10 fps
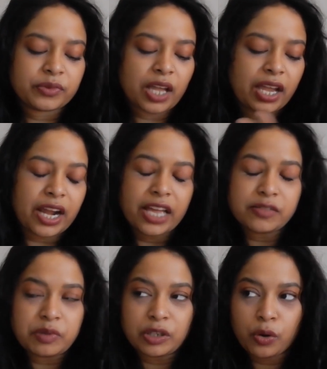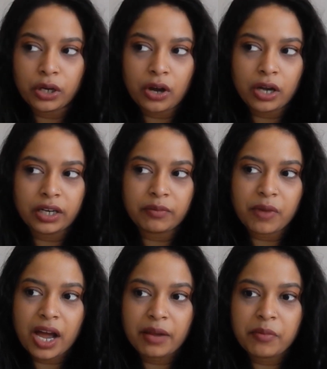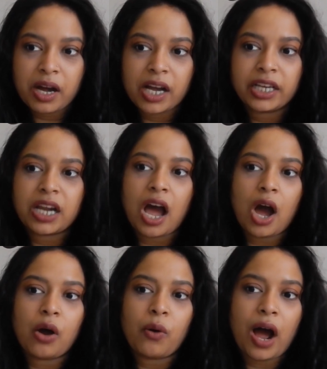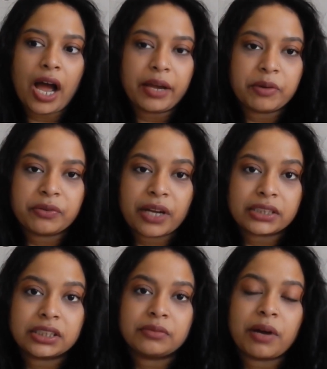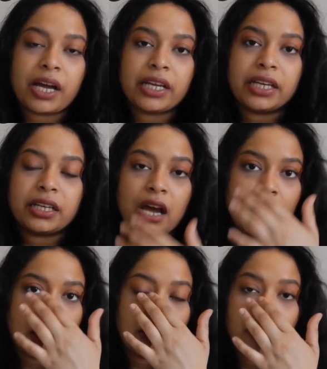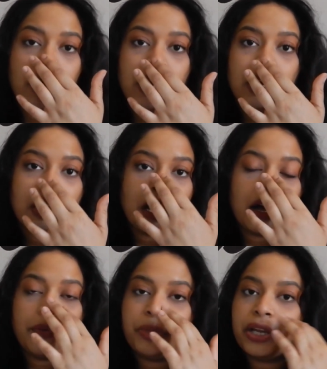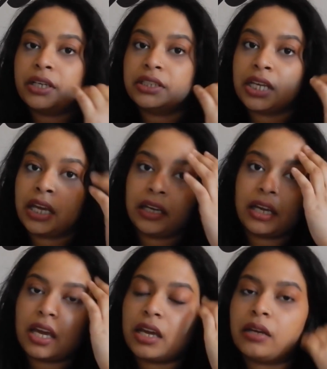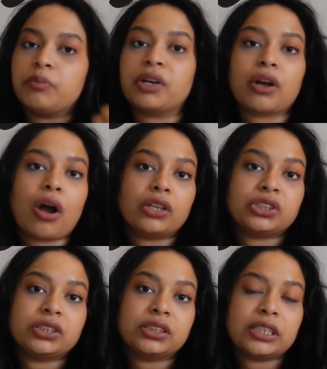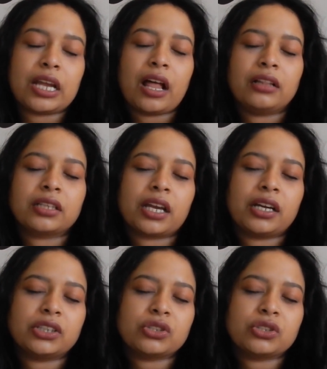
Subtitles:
kind of has been going on in my mind, how I'm affected by it, how they're taking precautions in healthcare.